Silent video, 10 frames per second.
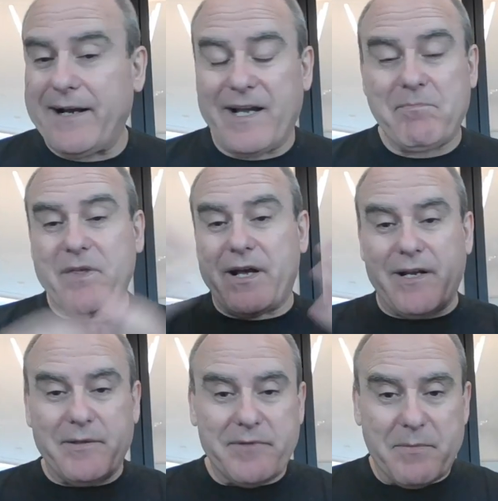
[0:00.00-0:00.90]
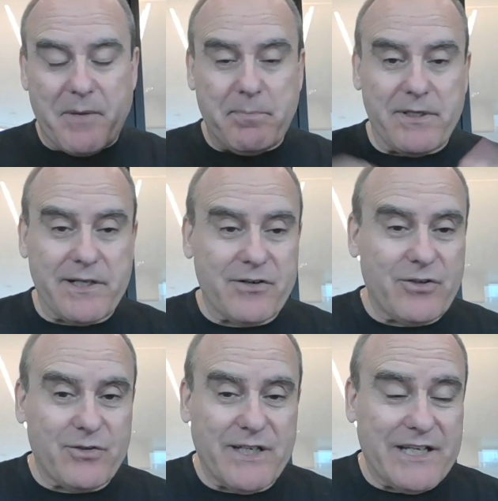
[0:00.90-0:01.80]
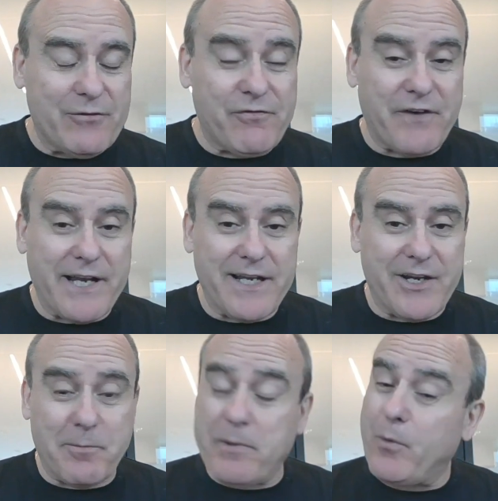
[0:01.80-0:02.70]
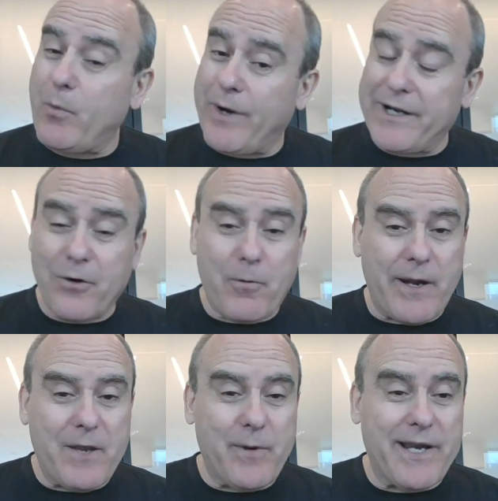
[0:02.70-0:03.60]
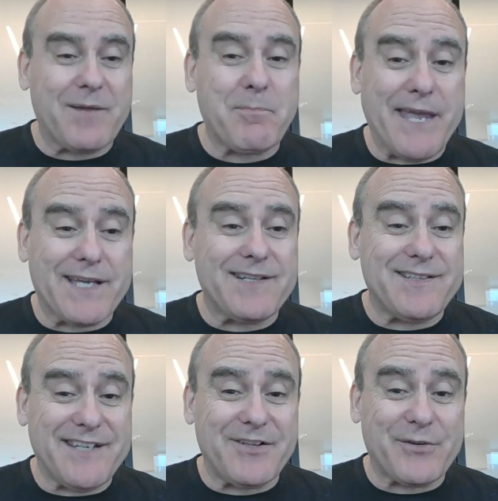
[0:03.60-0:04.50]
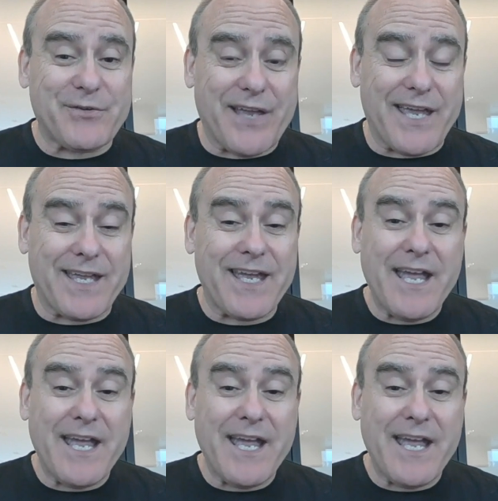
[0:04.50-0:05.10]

I'm a political neophyte here, but what a great way to make a deal saying